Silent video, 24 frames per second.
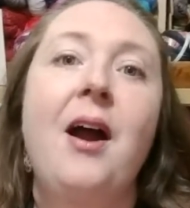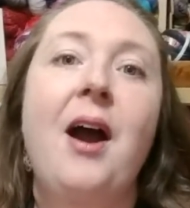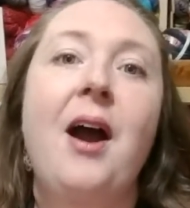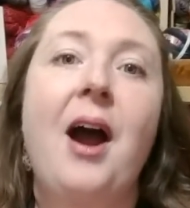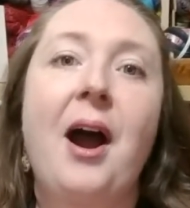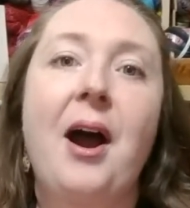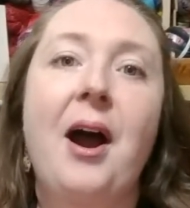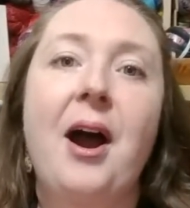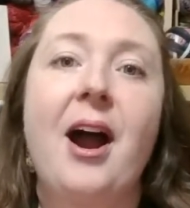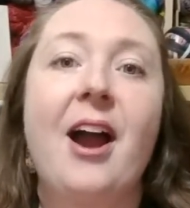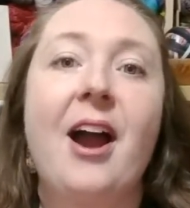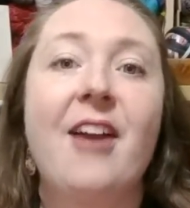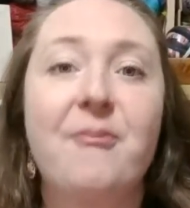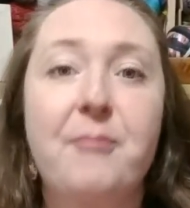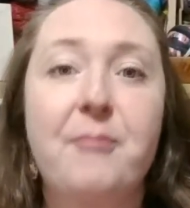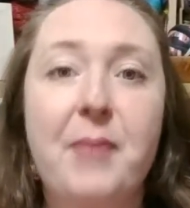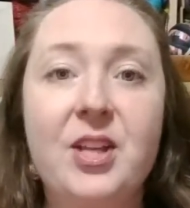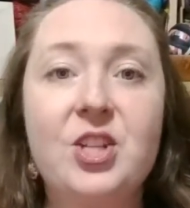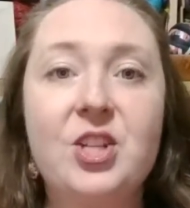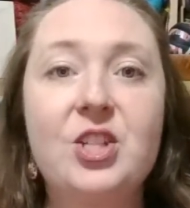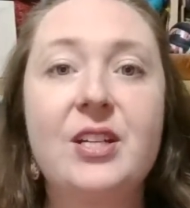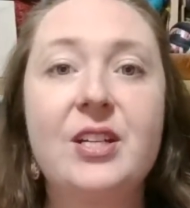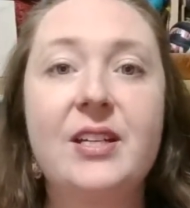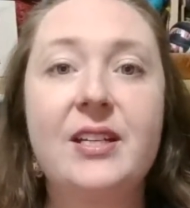I've
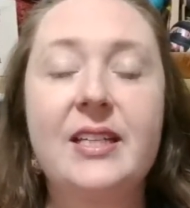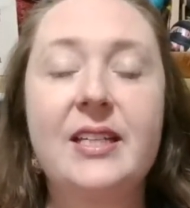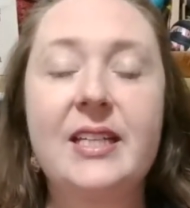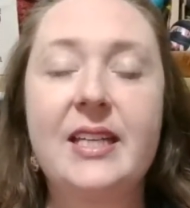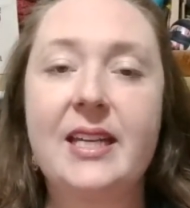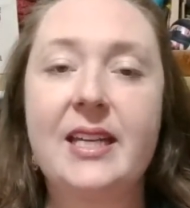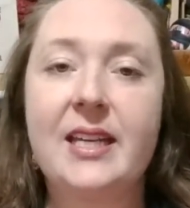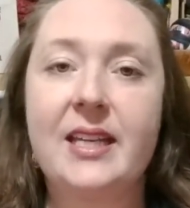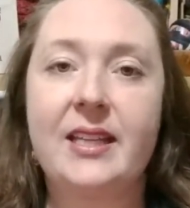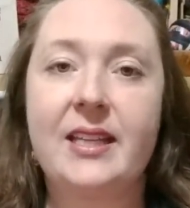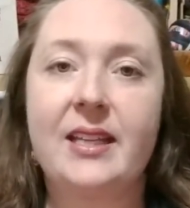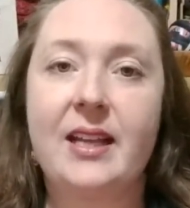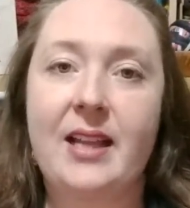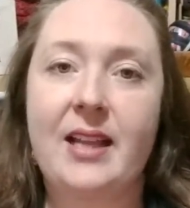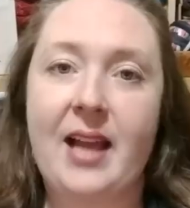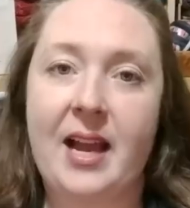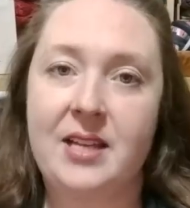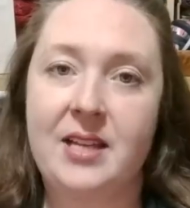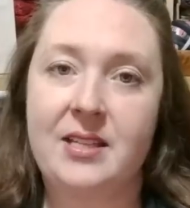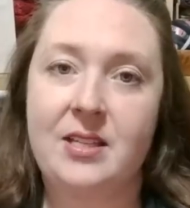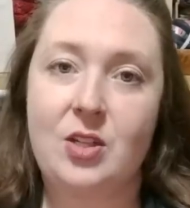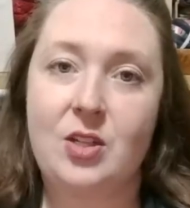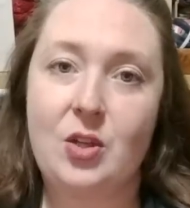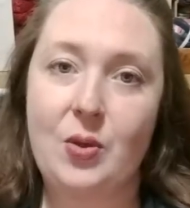mentioned in the
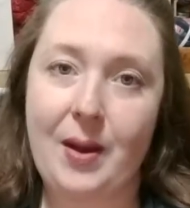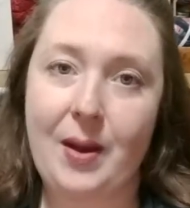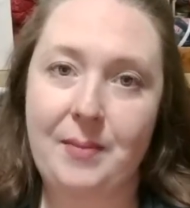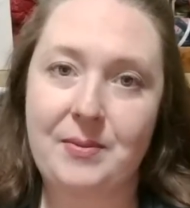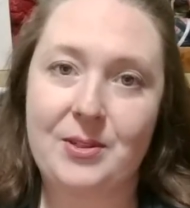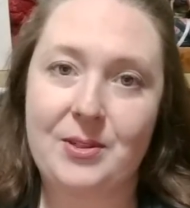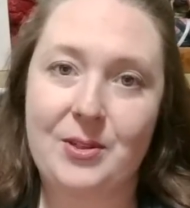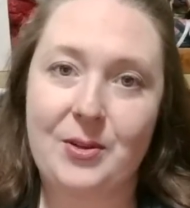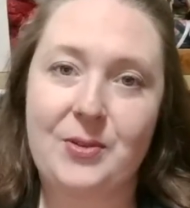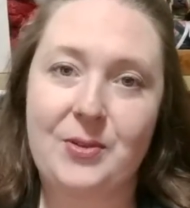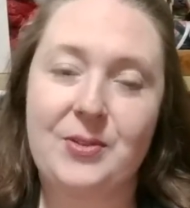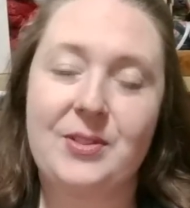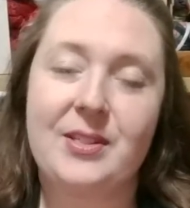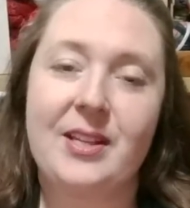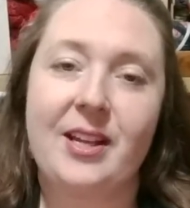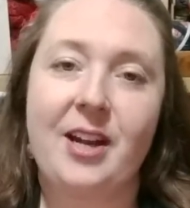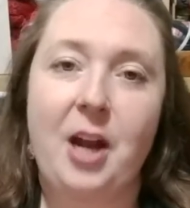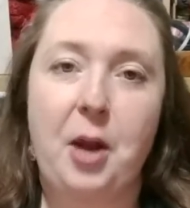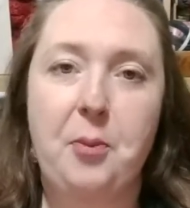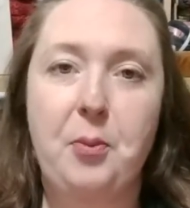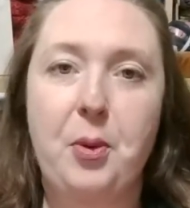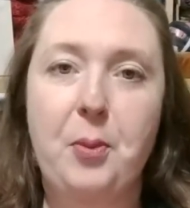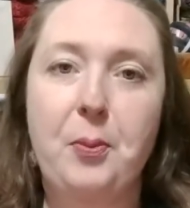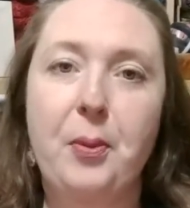last 2 episodes that
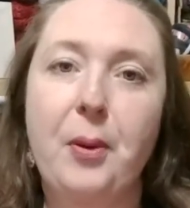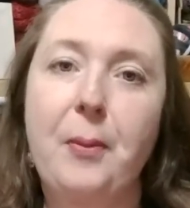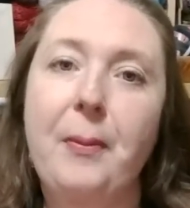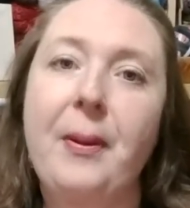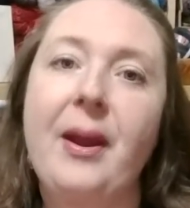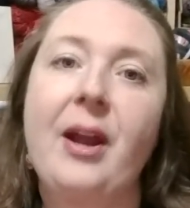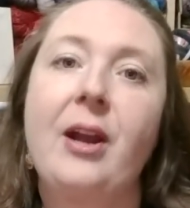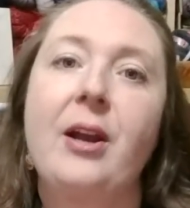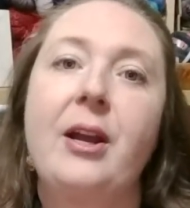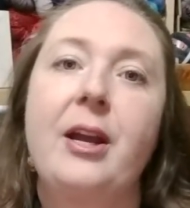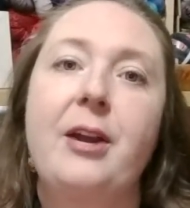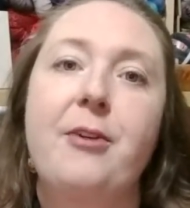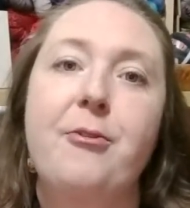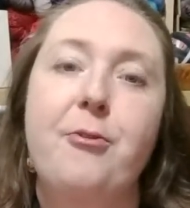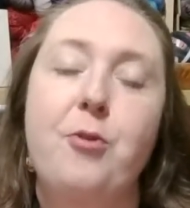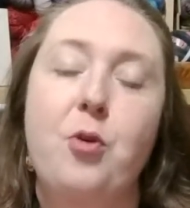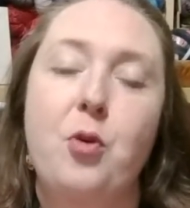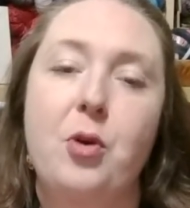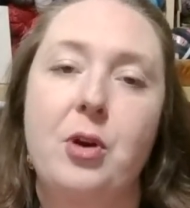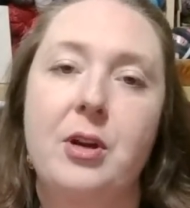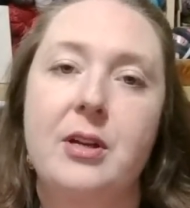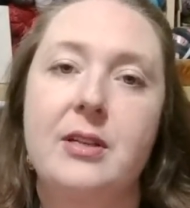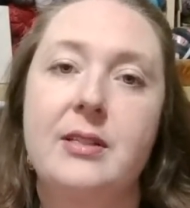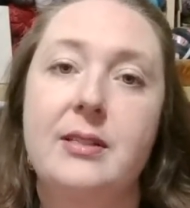I've been preparing
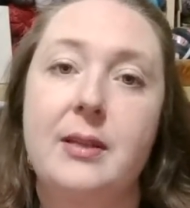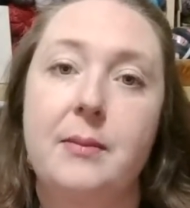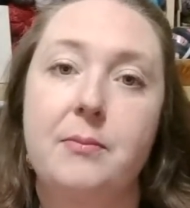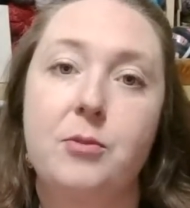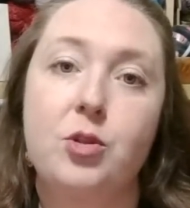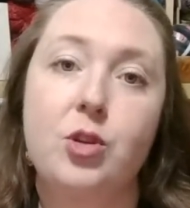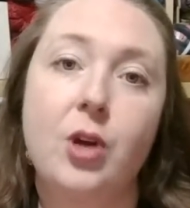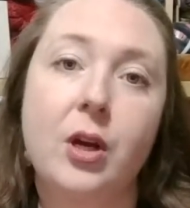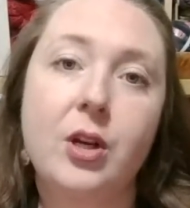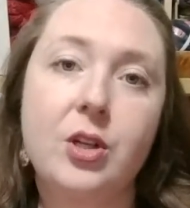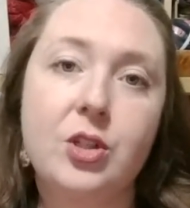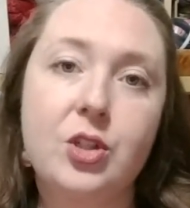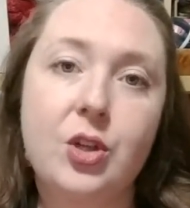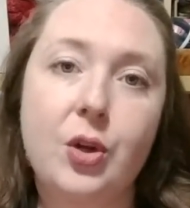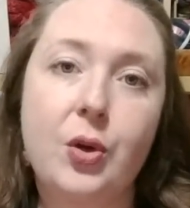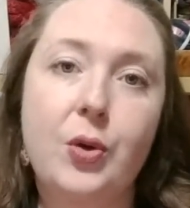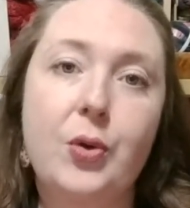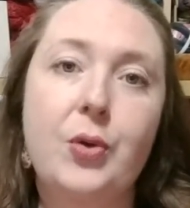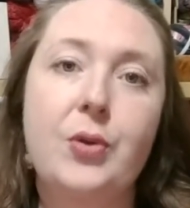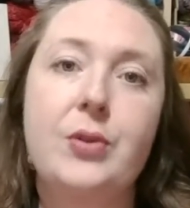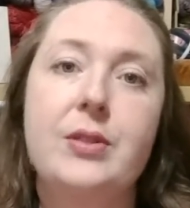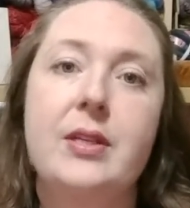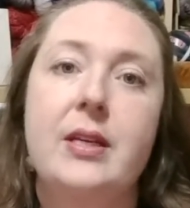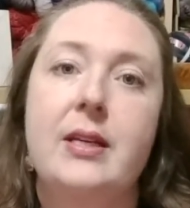for some trunk
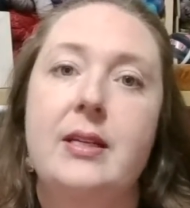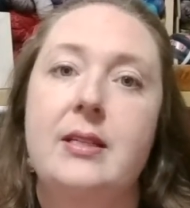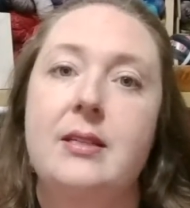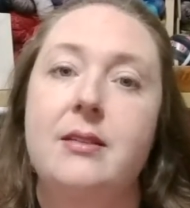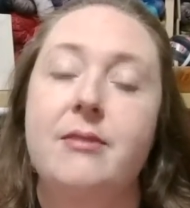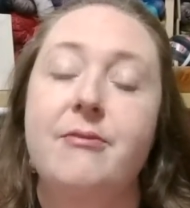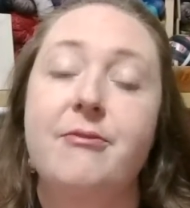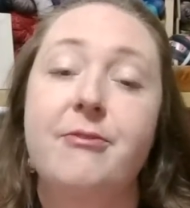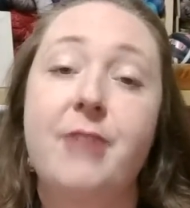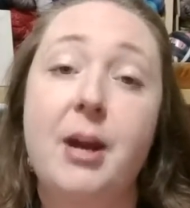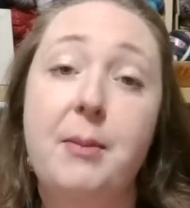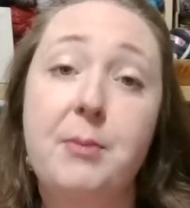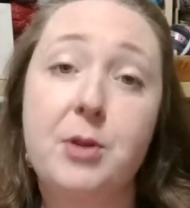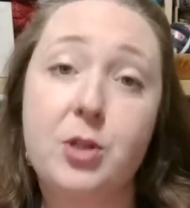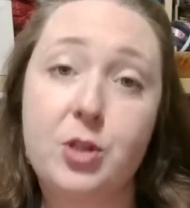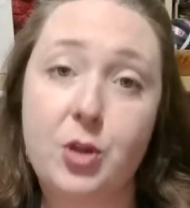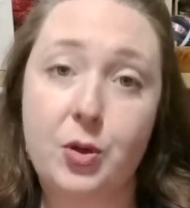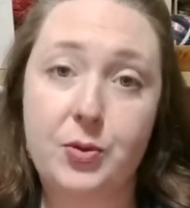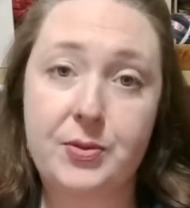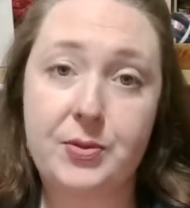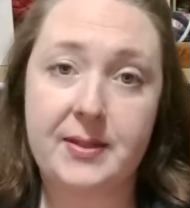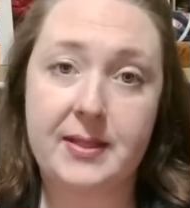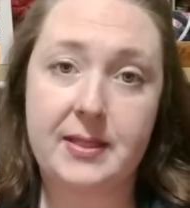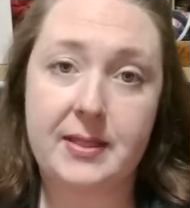shows and some fiber
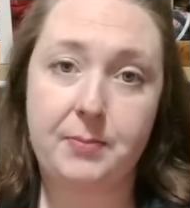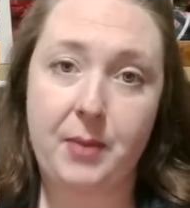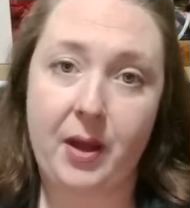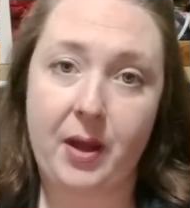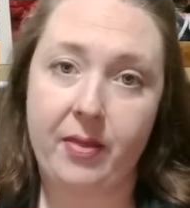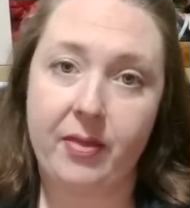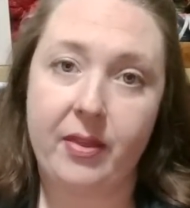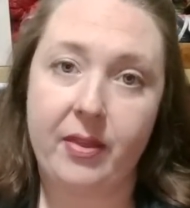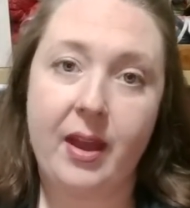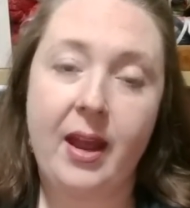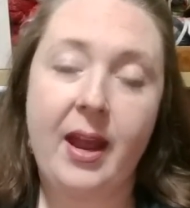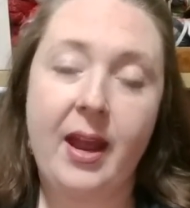shows this month,